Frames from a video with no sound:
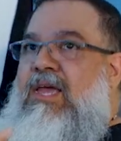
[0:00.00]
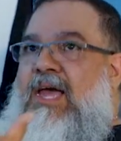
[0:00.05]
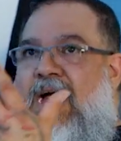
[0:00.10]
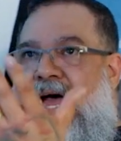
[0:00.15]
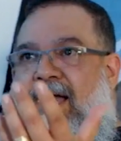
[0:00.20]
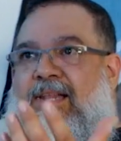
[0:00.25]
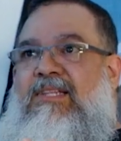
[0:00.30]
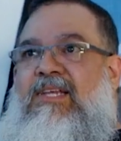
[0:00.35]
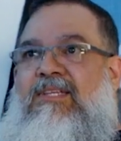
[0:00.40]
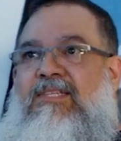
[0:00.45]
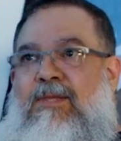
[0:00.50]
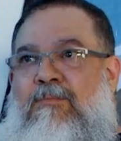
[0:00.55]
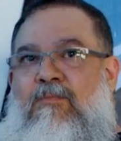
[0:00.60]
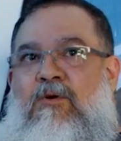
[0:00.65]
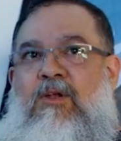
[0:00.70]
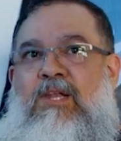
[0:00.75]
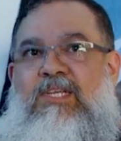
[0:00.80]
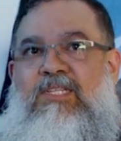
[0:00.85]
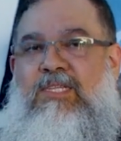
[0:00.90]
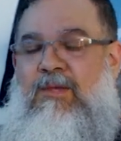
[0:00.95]
and the
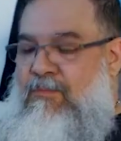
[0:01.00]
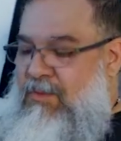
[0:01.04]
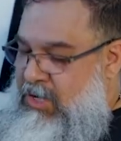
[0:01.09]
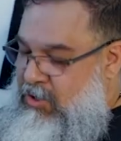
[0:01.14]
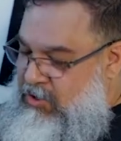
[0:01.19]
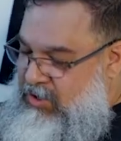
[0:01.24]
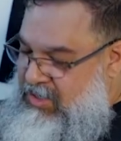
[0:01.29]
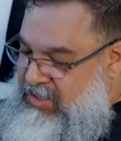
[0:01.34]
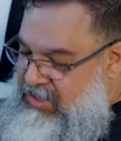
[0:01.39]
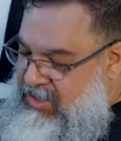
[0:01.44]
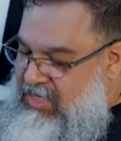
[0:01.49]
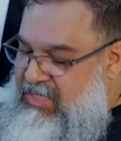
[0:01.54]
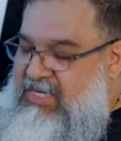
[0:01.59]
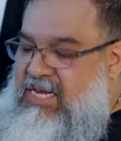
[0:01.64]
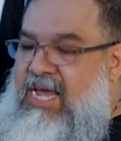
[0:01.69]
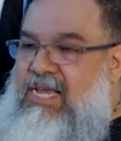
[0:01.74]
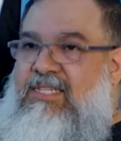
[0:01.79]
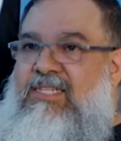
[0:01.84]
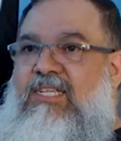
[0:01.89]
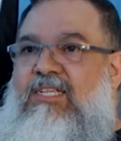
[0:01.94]
symbolism, because in this
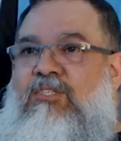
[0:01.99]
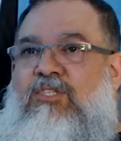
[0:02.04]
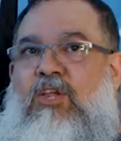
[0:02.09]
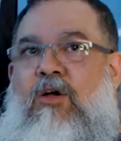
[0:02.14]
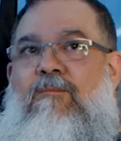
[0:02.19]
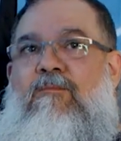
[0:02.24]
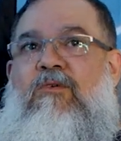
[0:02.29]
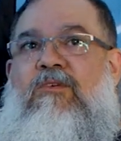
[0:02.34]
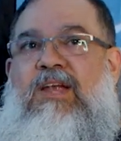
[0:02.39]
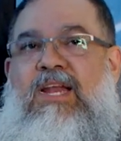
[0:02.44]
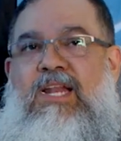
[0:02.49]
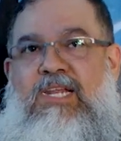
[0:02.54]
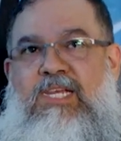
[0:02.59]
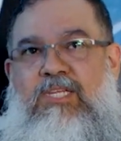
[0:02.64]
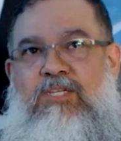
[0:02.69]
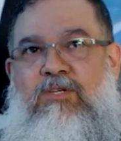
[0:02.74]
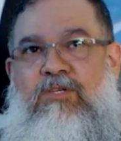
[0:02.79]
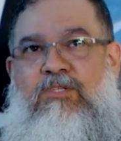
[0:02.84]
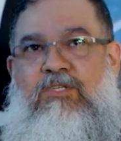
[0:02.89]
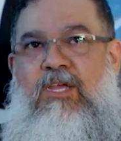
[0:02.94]
case it's some
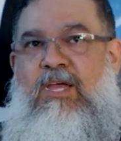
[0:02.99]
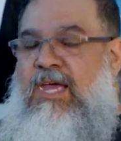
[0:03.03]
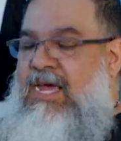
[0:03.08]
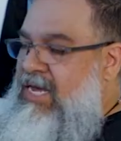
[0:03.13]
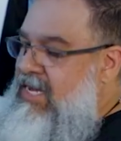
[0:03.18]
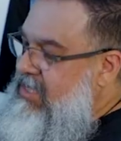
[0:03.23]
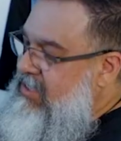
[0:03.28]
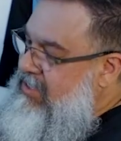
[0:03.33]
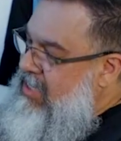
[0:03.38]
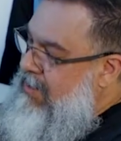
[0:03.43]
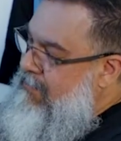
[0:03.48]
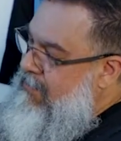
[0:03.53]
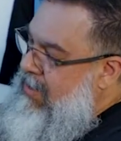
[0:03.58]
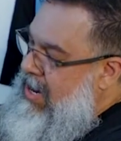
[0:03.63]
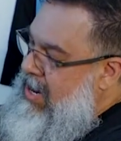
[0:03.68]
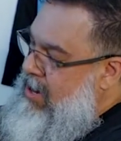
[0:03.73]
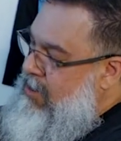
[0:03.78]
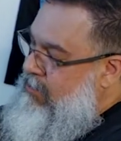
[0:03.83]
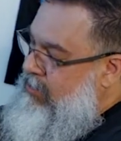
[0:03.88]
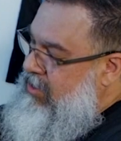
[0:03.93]
religious, it's
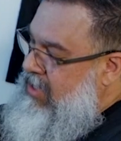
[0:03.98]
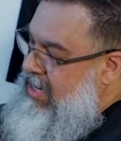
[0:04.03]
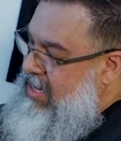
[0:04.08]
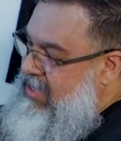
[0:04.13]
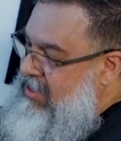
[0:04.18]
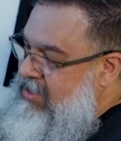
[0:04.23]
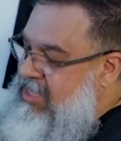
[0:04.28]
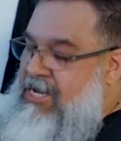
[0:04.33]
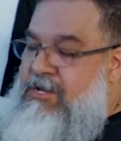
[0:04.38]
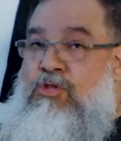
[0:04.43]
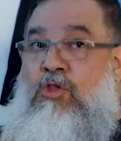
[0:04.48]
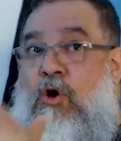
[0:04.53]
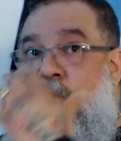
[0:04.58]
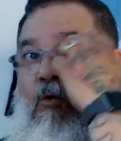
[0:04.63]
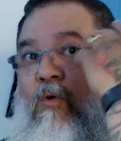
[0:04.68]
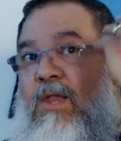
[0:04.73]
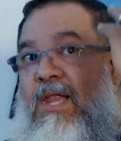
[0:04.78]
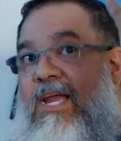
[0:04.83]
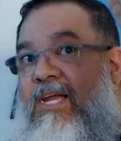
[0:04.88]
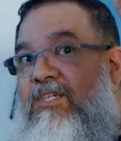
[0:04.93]
about the
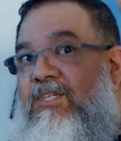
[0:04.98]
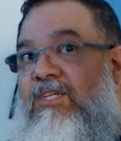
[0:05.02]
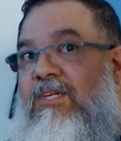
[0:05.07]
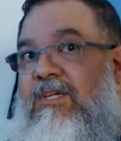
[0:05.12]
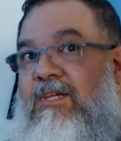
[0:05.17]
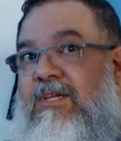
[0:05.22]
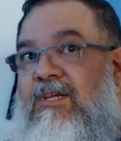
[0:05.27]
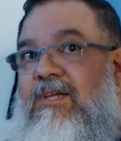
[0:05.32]
knowledge